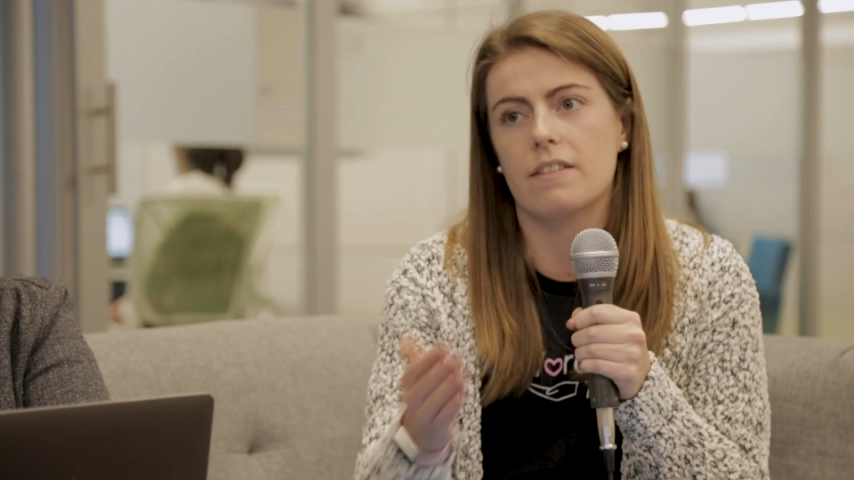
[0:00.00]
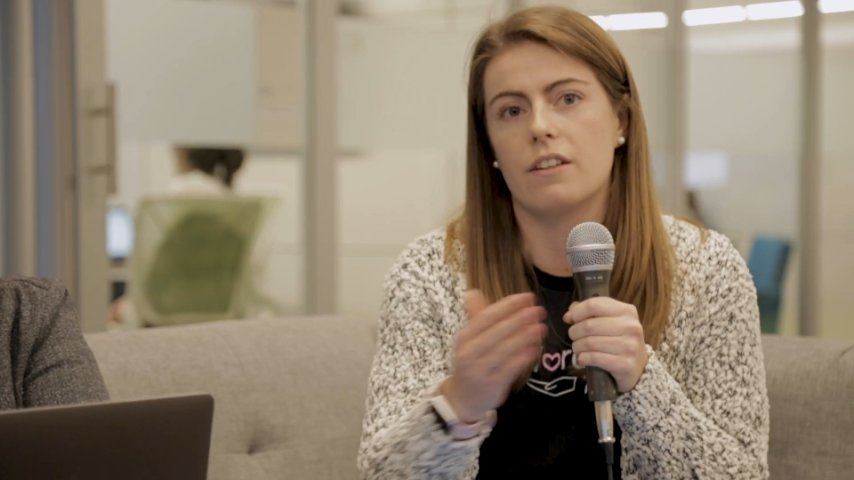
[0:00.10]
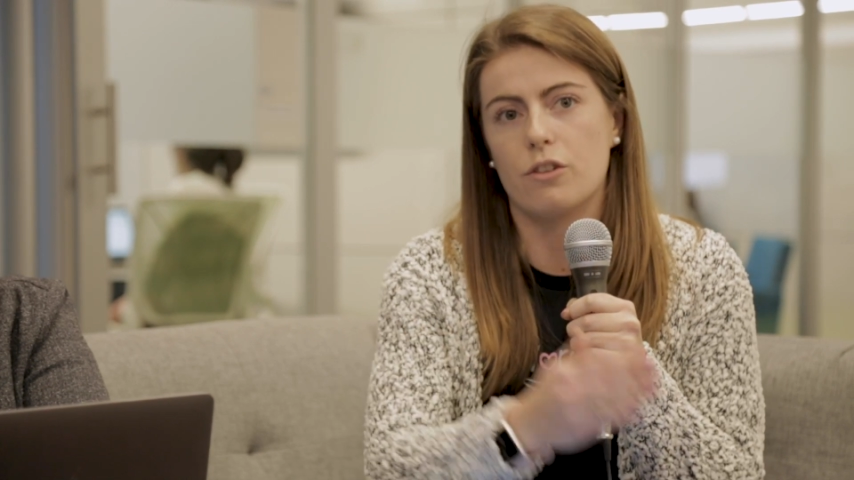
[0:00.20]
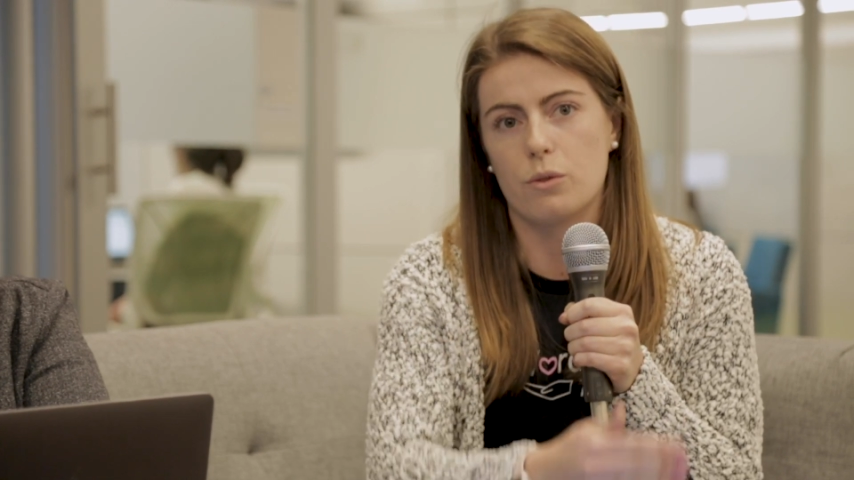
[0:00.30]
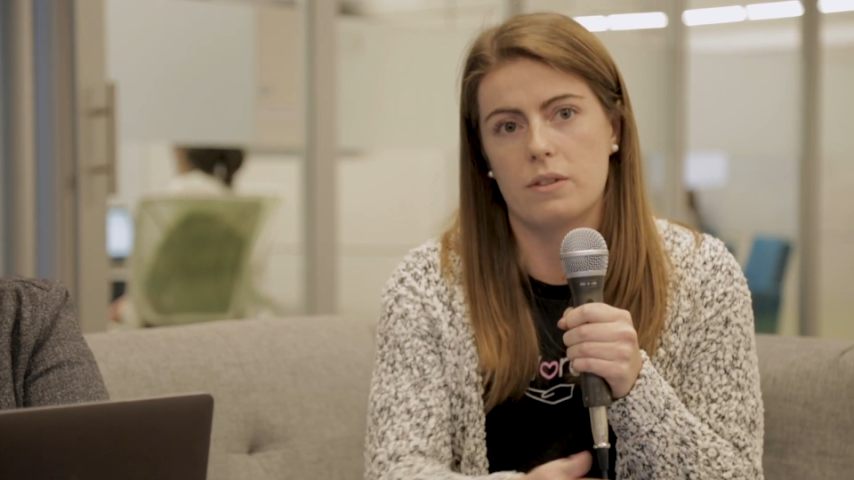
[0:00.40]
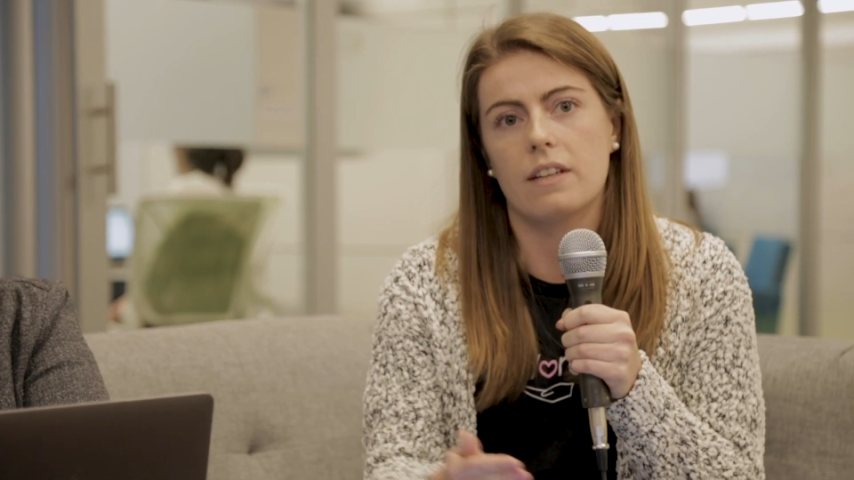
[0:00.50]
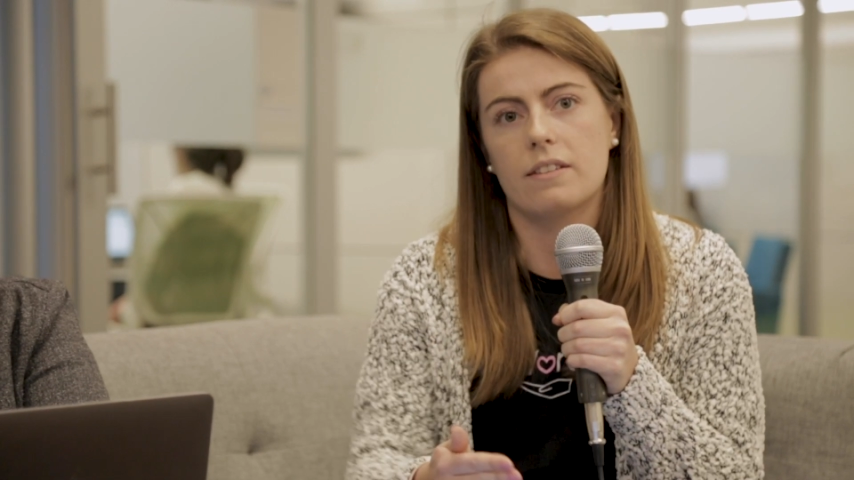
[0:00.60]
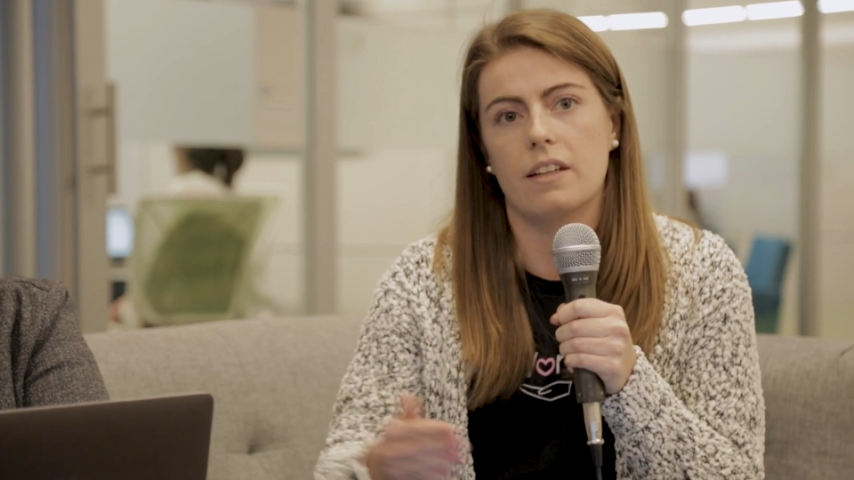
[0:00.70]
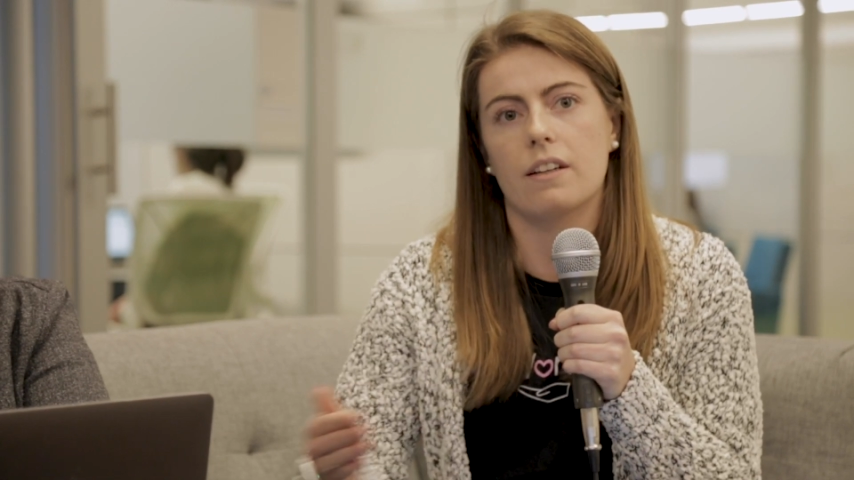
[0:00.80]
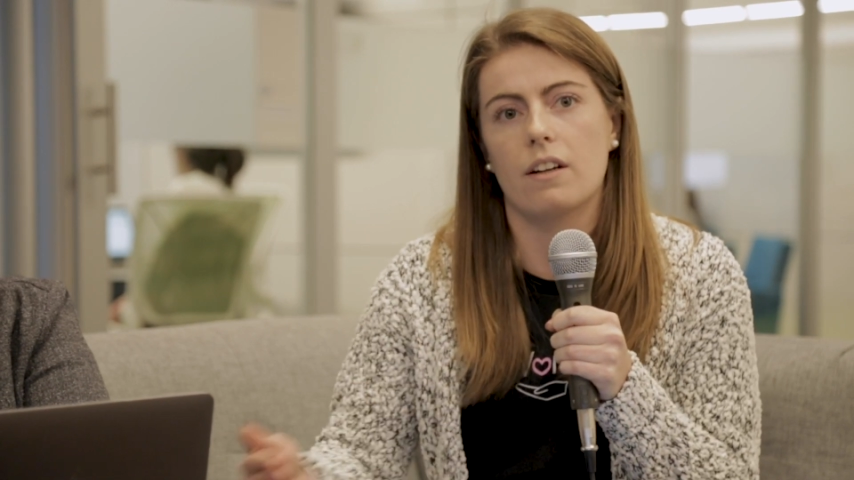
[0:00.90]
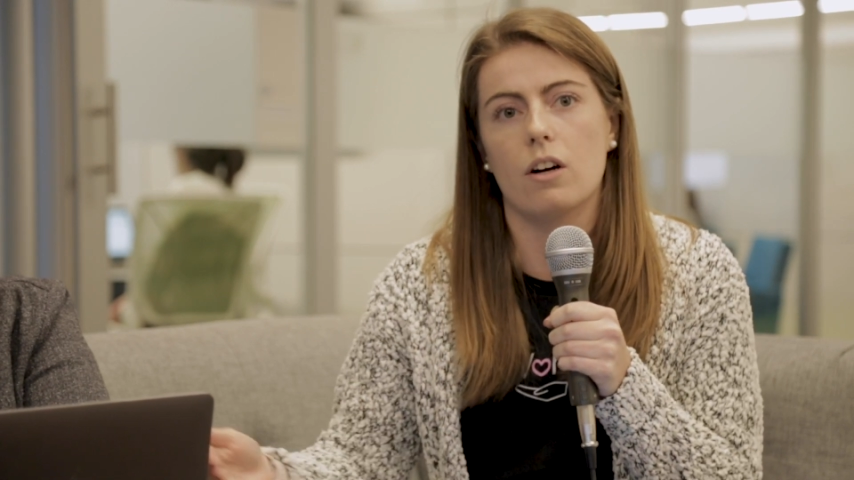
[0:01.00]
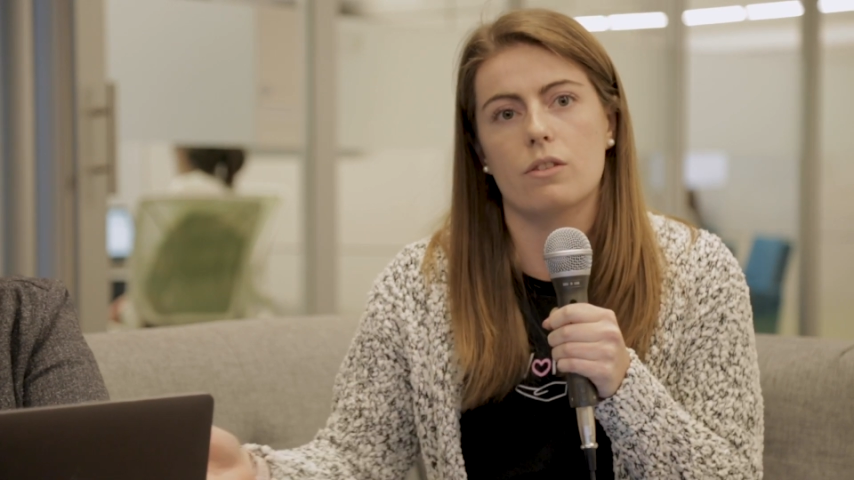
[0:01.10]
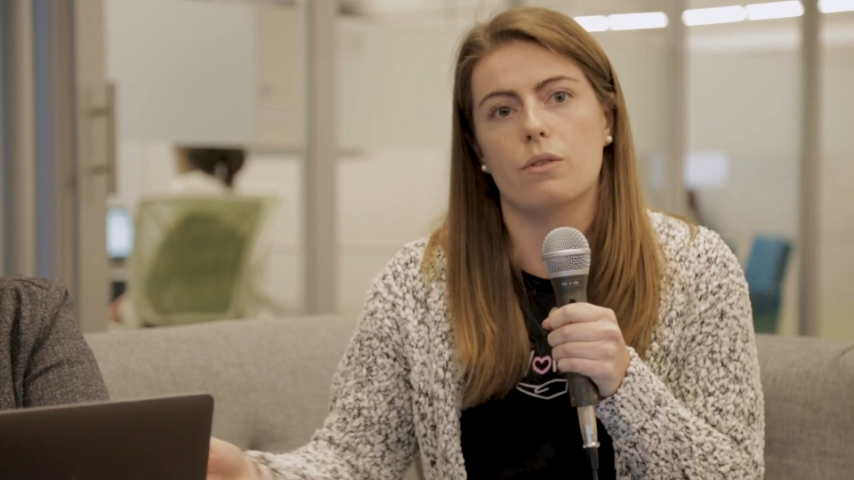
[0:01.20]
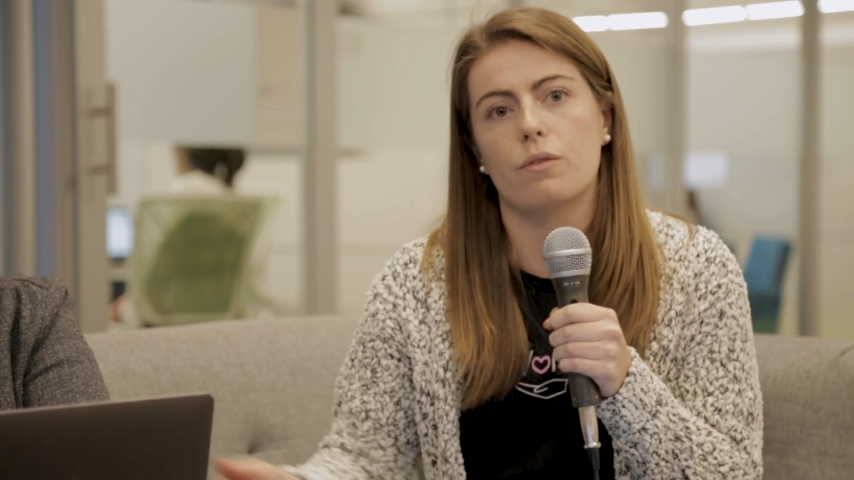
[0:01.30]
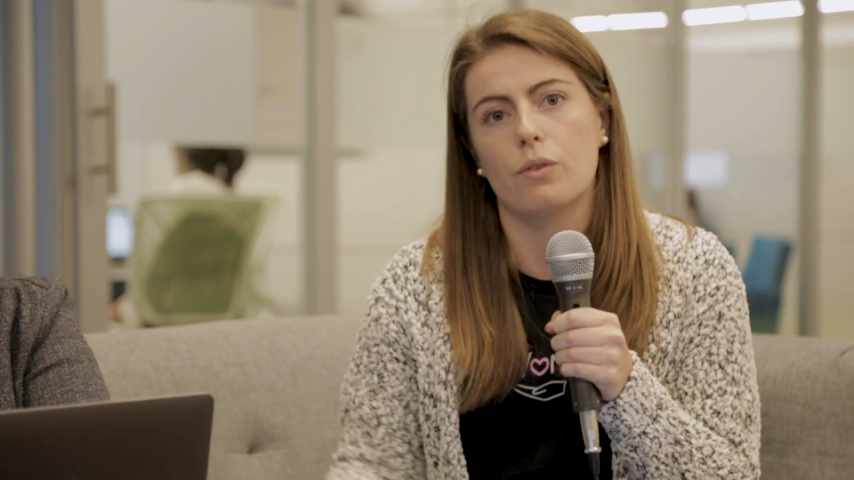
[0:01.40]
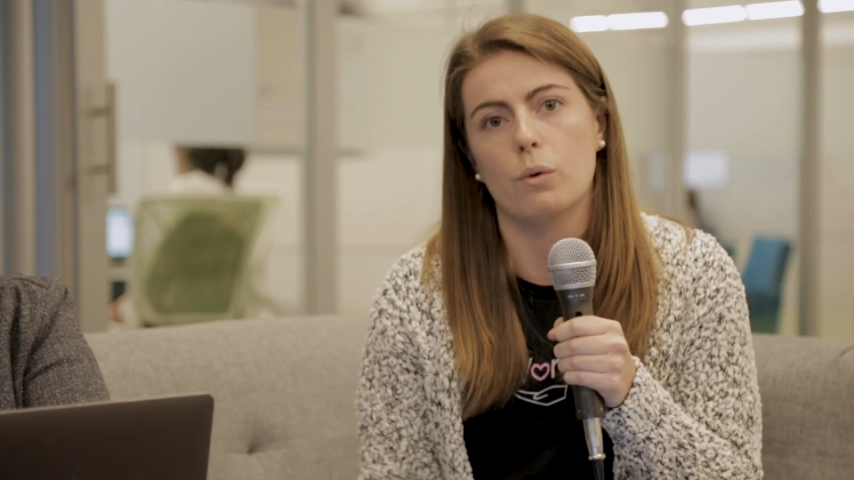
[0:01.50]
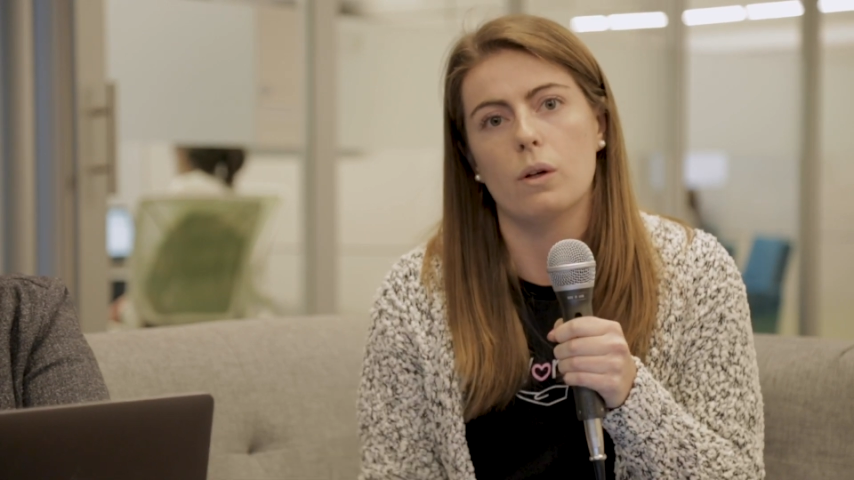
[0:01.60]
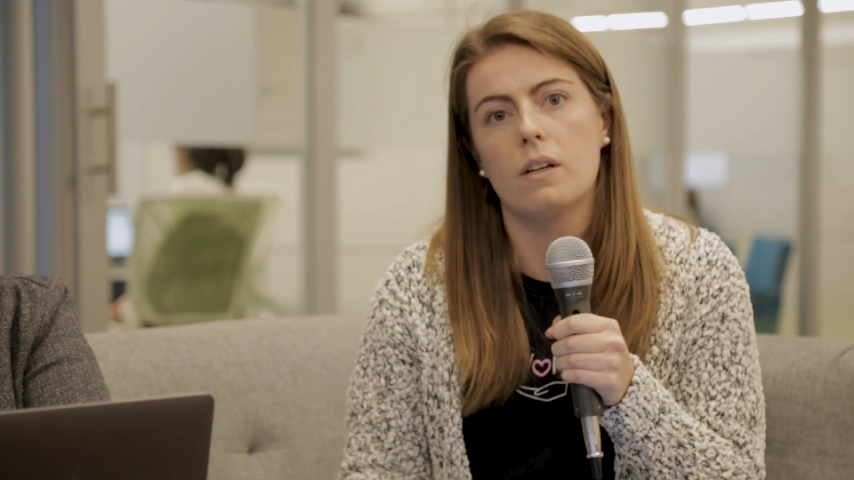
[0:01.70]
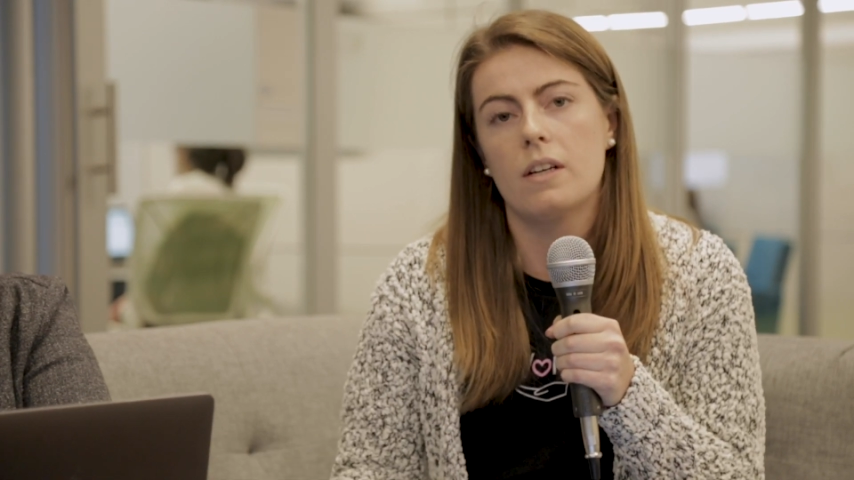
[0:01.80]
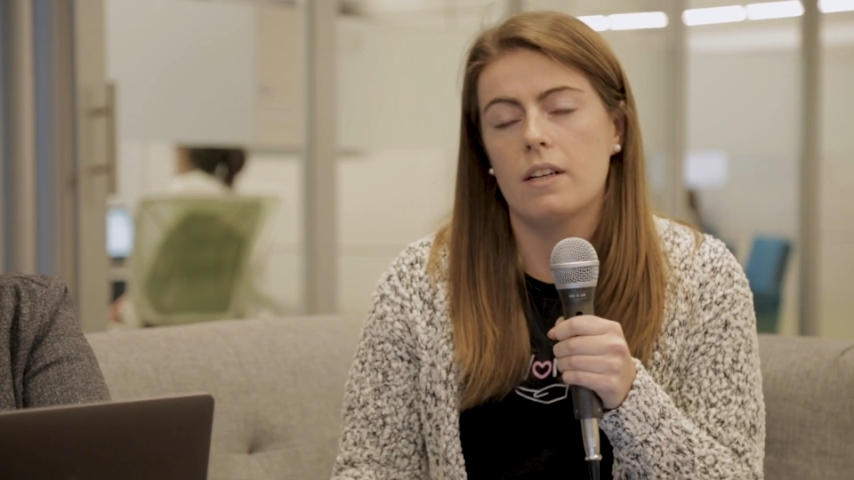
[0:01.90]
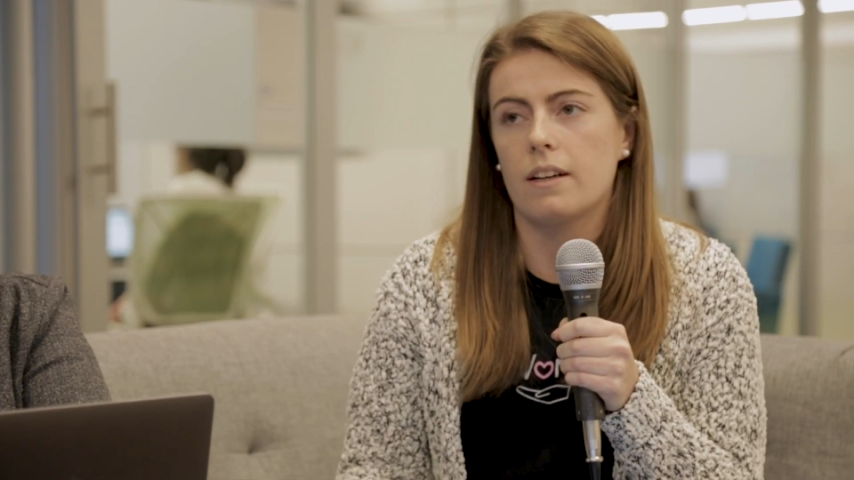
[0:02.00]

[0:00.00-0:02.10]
And then use that data to also fuel